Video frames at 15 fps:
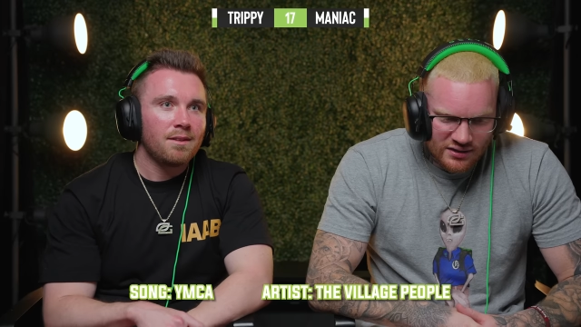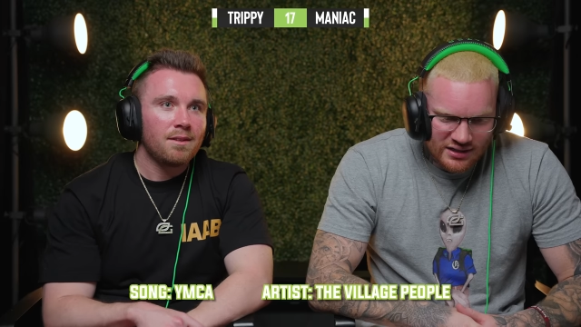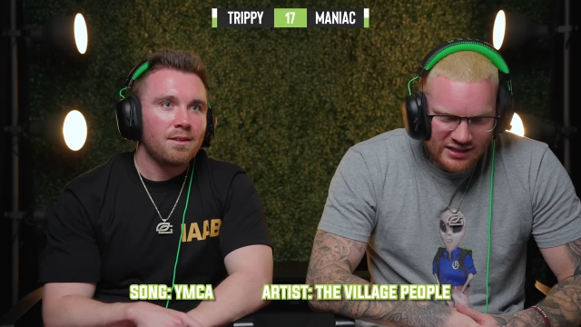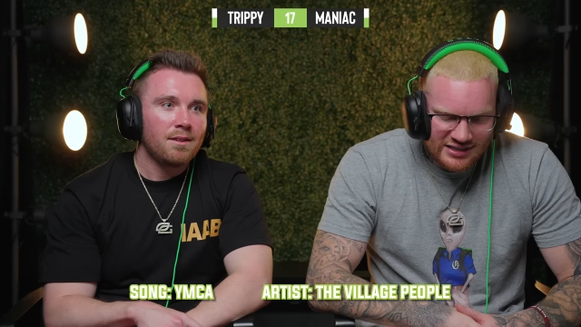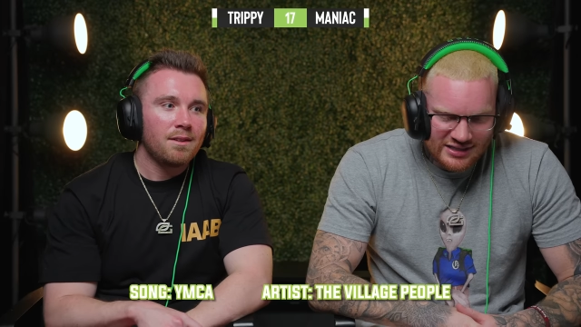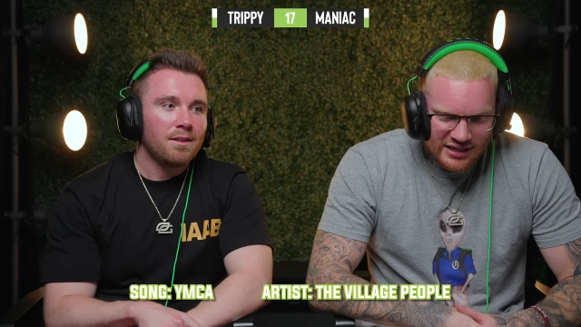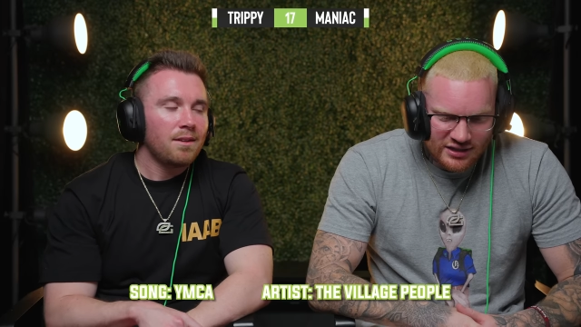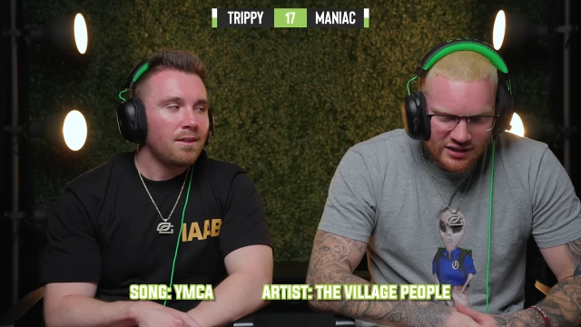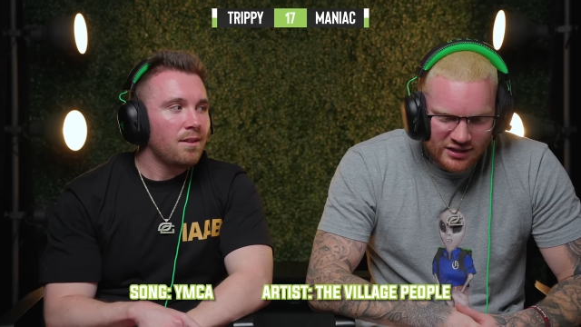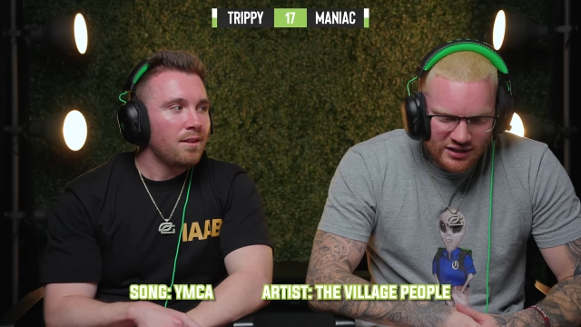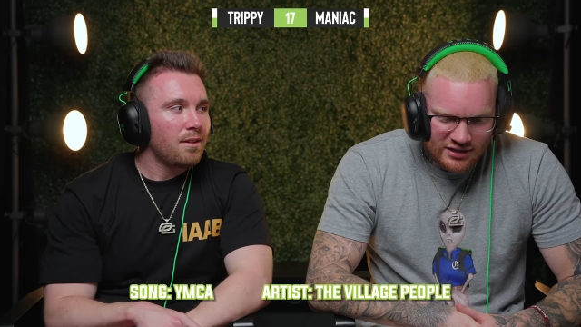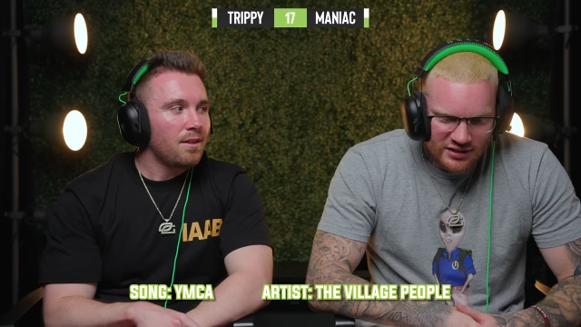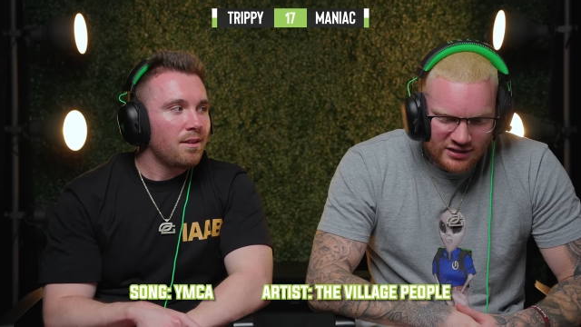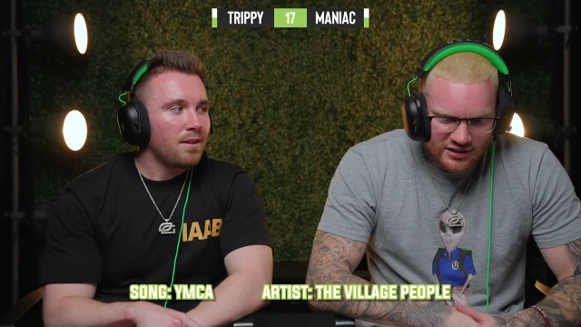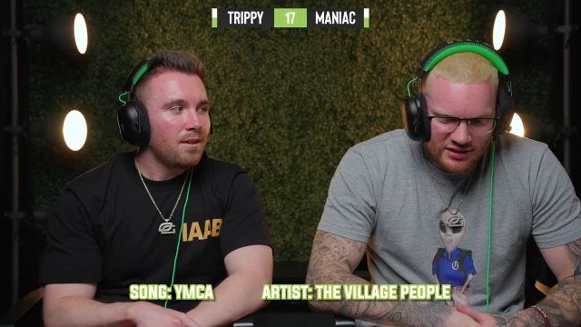Speaker 1: It's like a
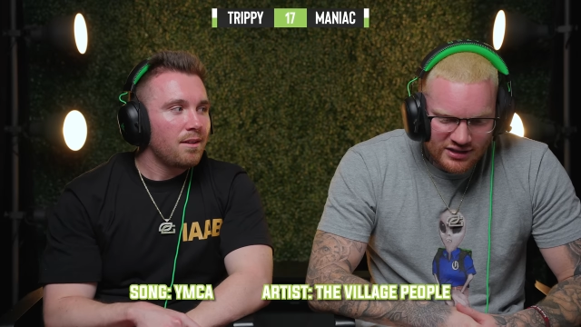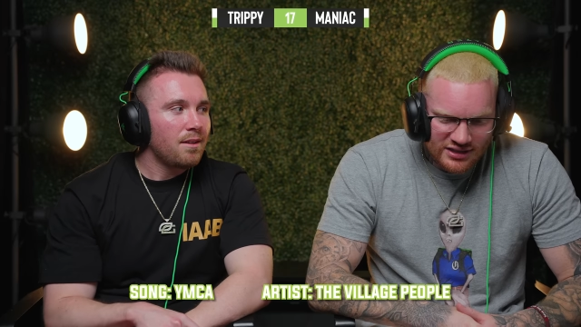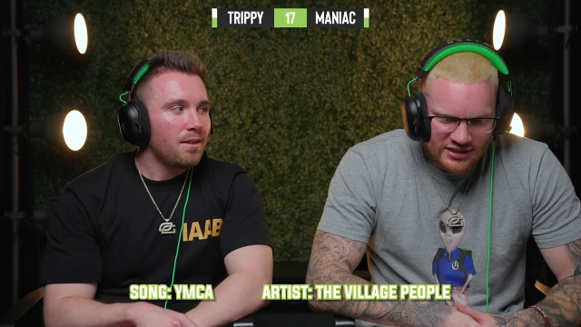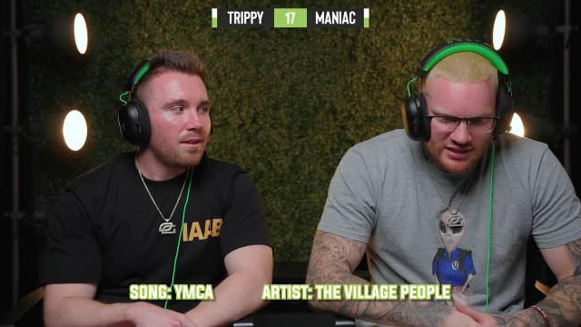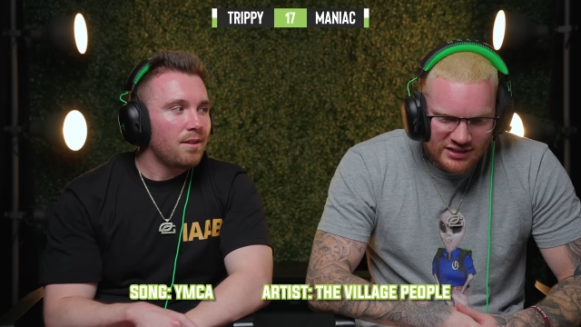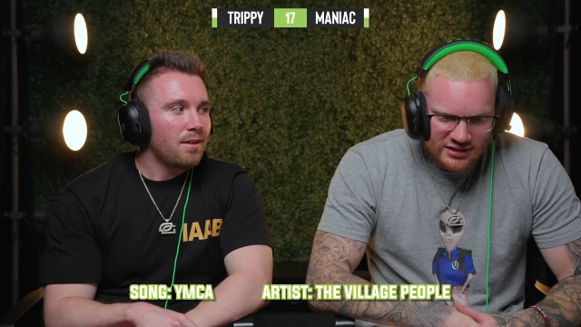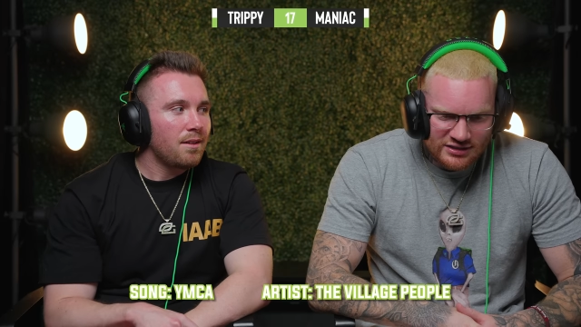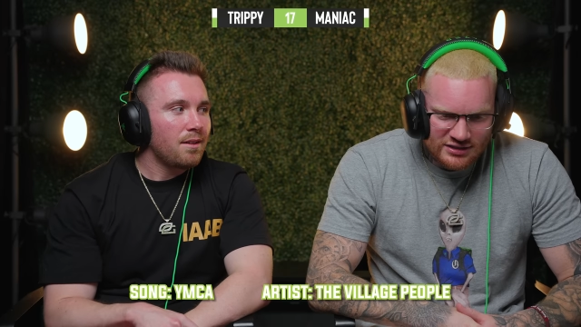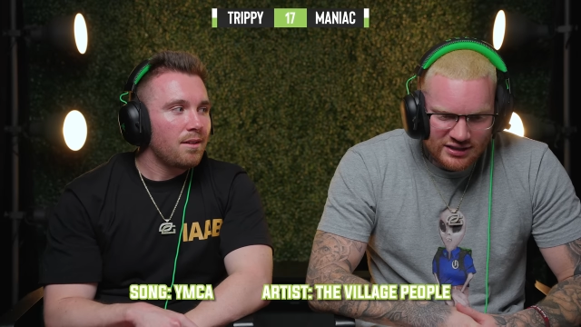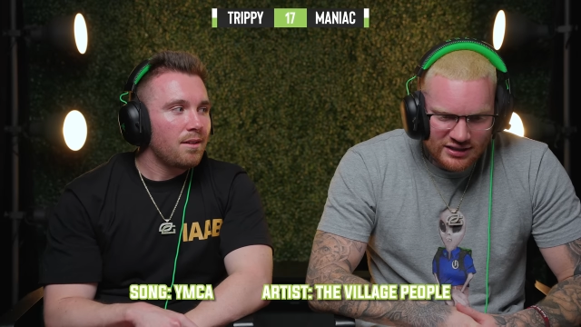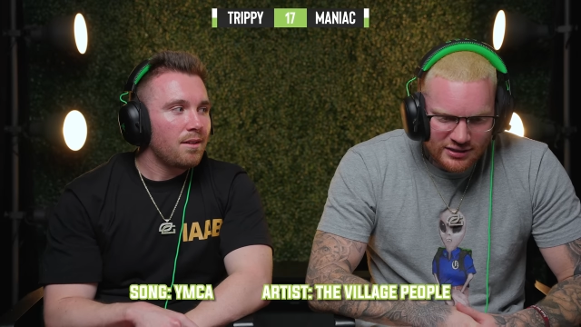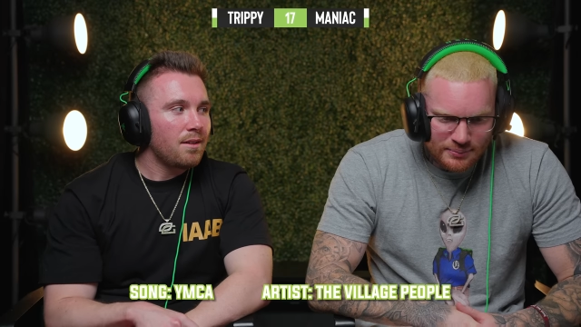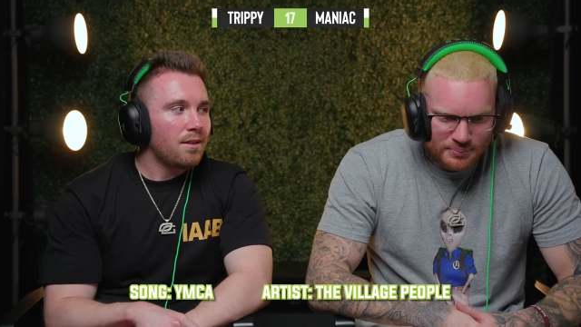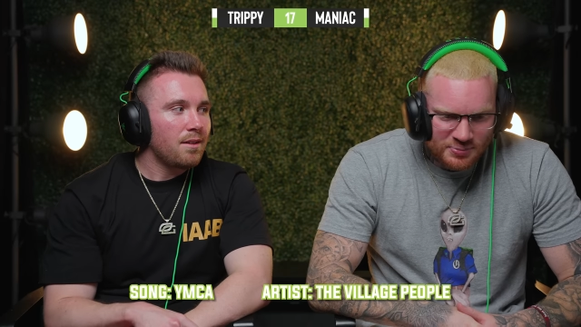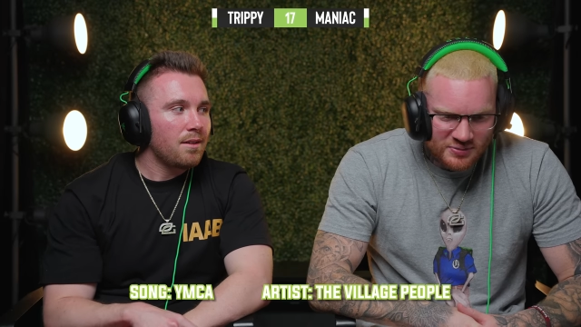ED. It's like
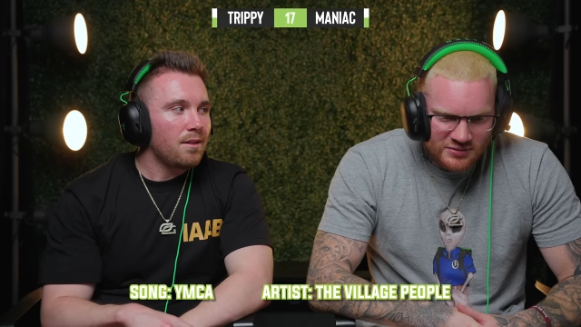a.